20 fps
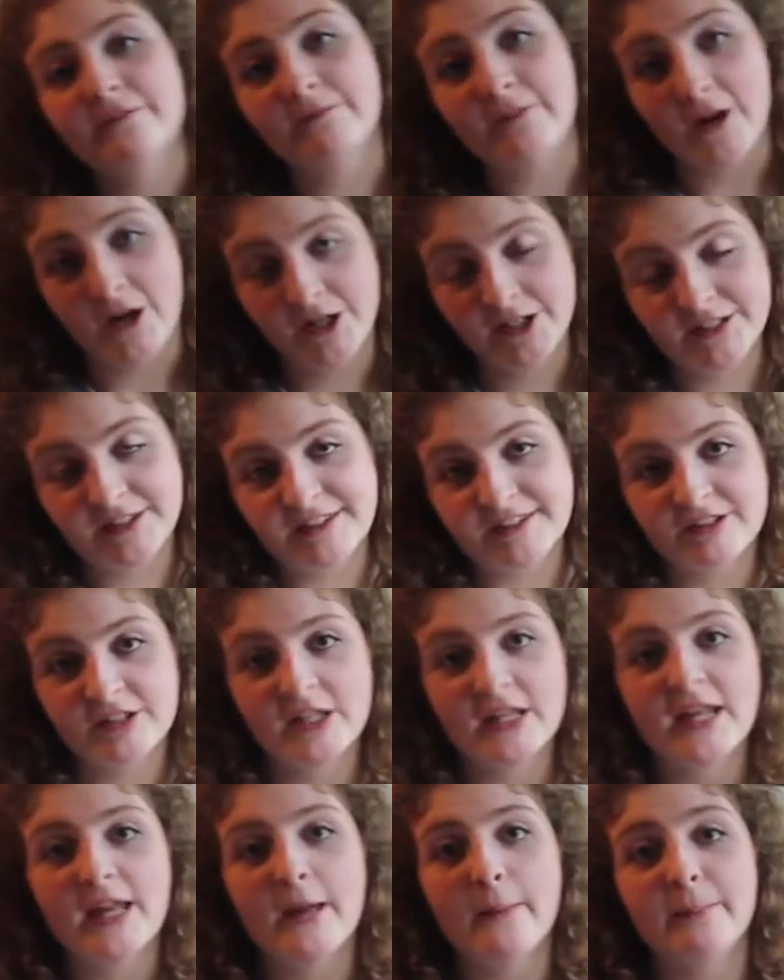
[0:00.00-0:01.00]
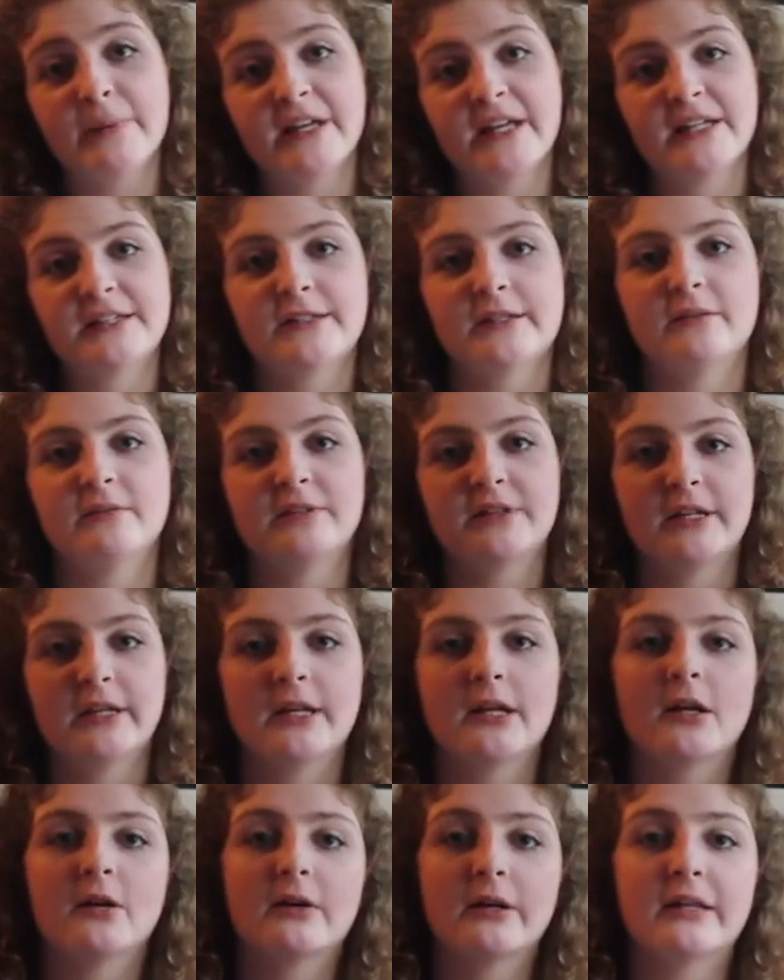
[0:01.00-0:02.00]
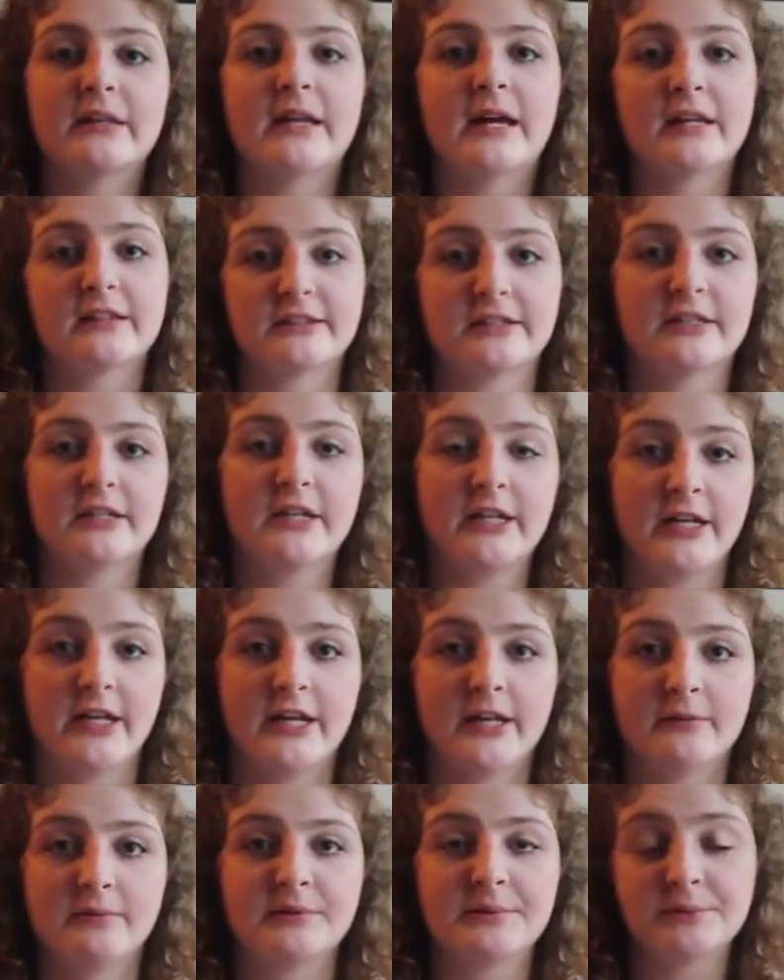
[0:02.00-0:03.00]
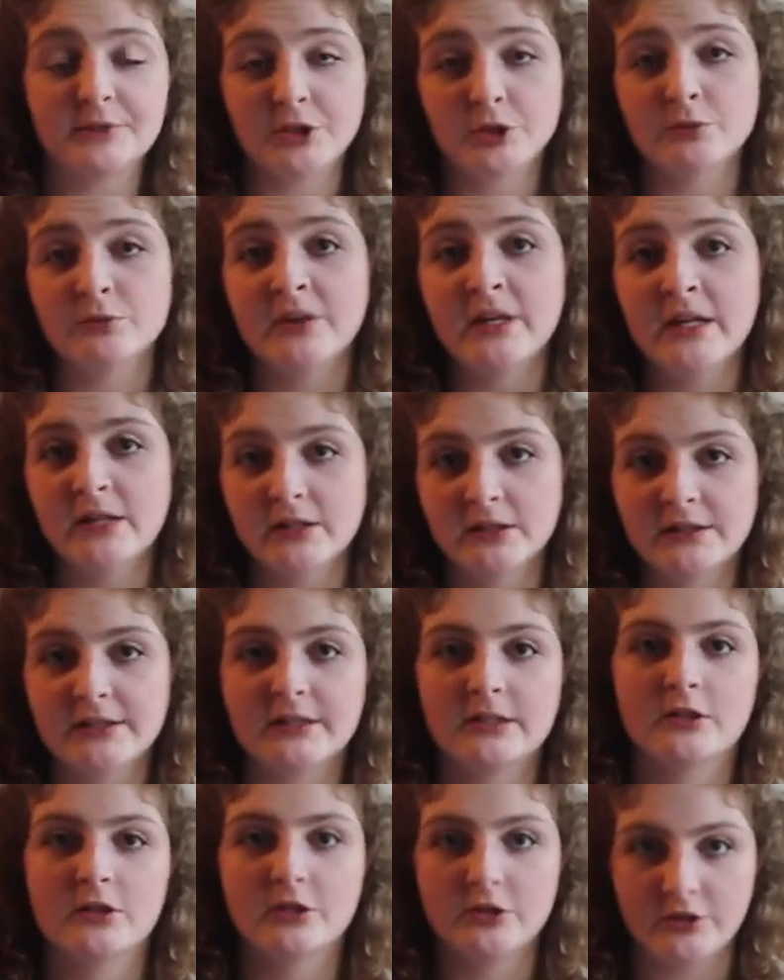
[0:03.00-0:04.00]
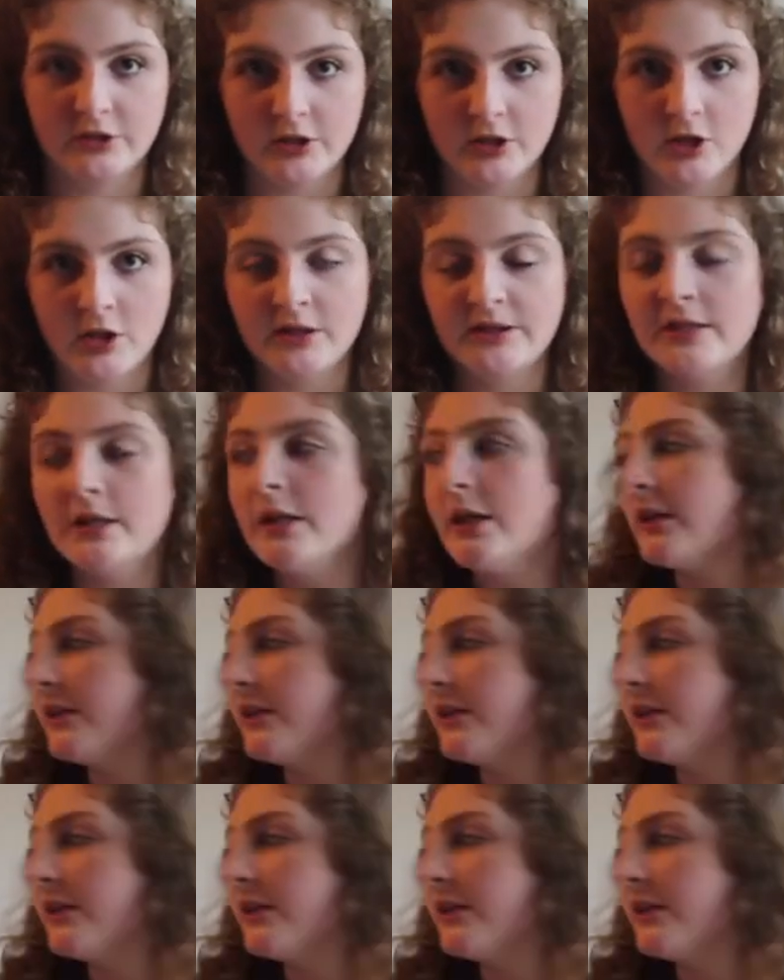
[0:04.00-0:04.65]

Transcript: first because I was like, okay, that's gonna have some cute things and good deals.